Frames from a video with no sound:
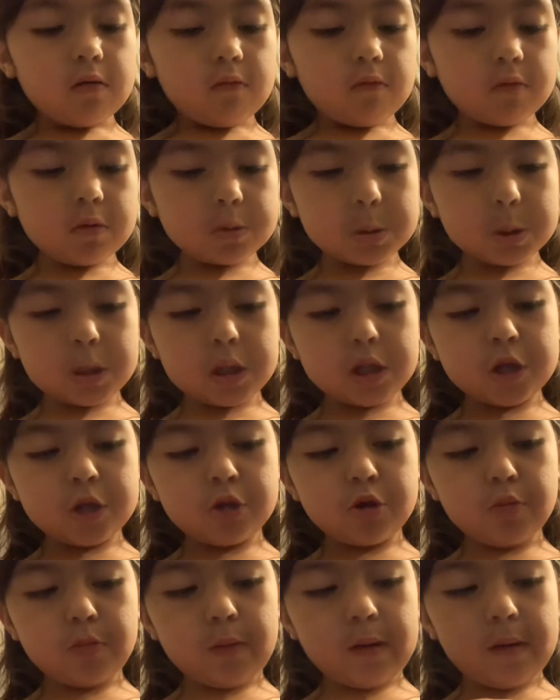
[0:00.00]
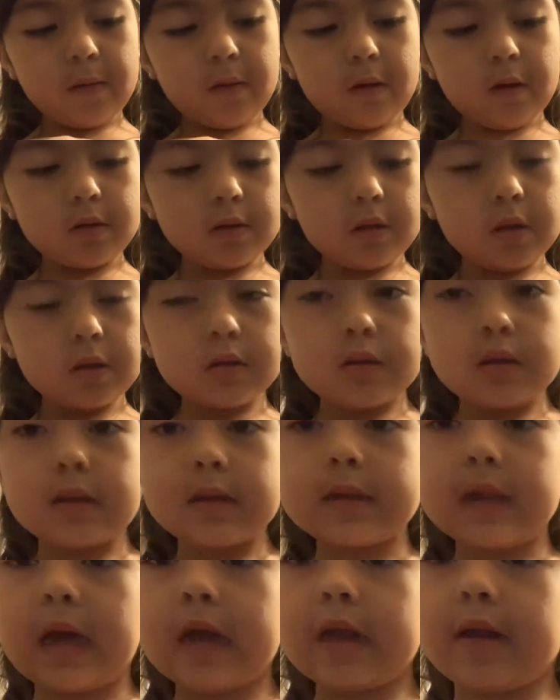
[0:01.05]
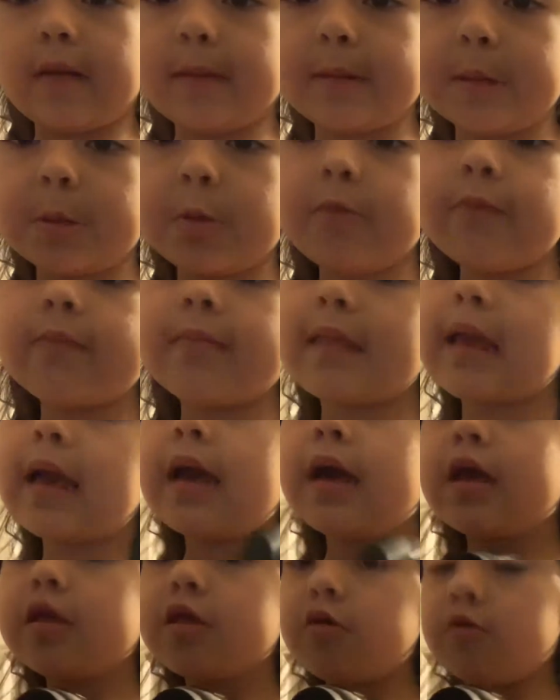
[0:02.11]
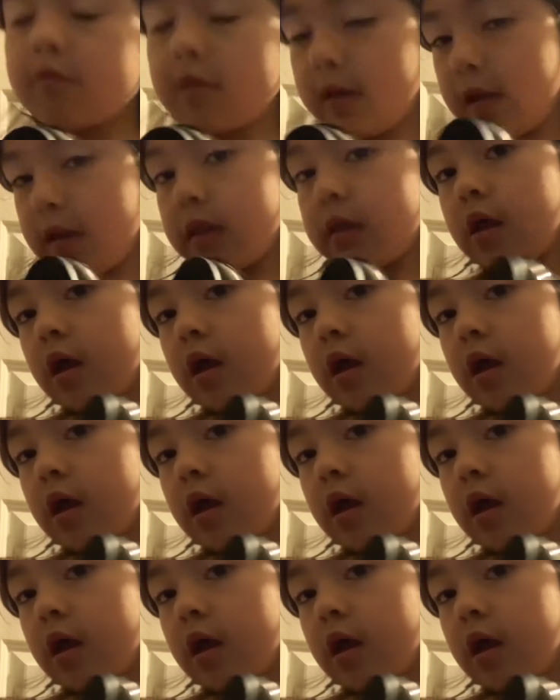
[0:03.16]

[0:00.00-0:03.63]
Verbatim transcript: which one is your favorite design on my shoe, you can,